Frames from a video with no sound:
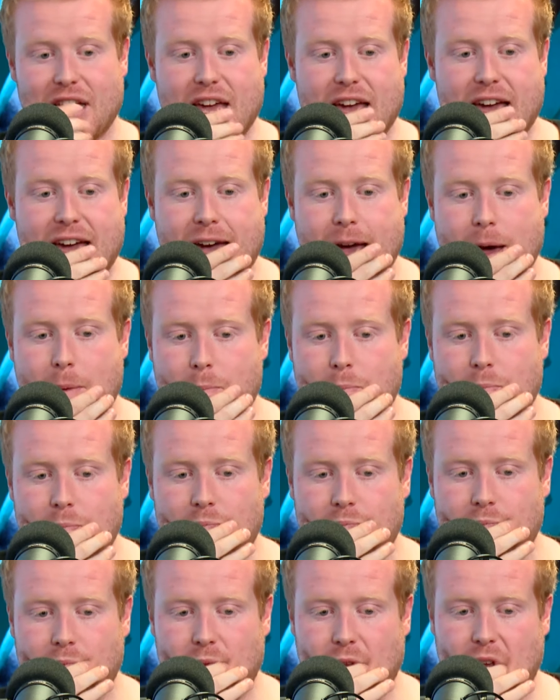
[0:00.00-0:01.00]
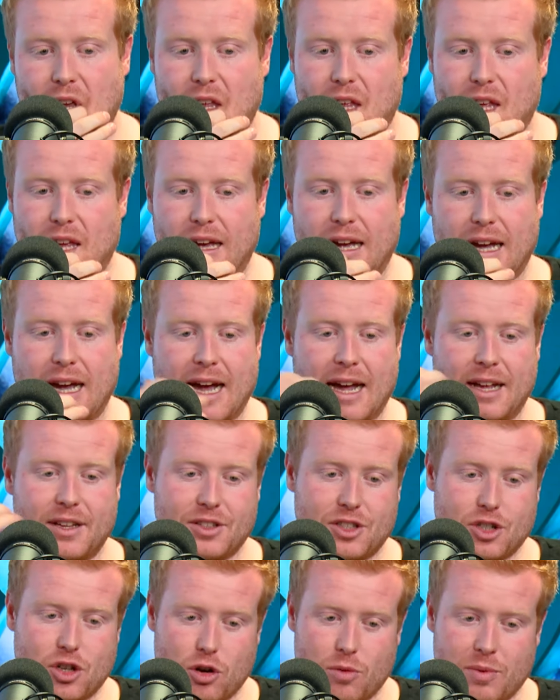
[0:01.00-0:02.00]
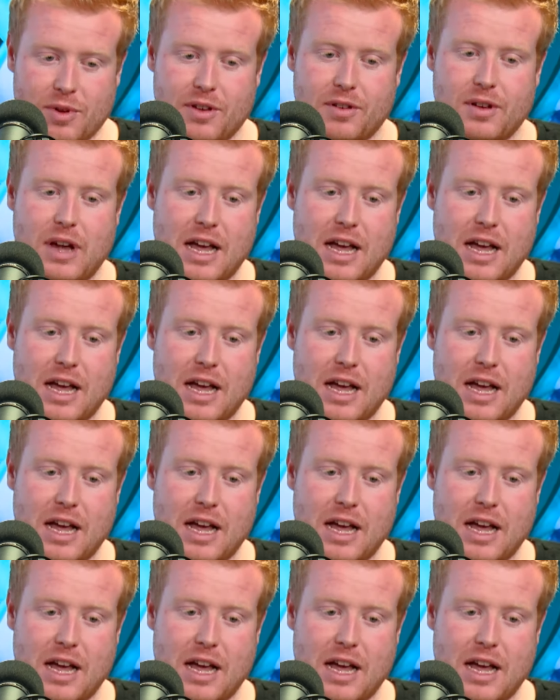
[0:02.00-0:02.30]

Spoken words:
And coming,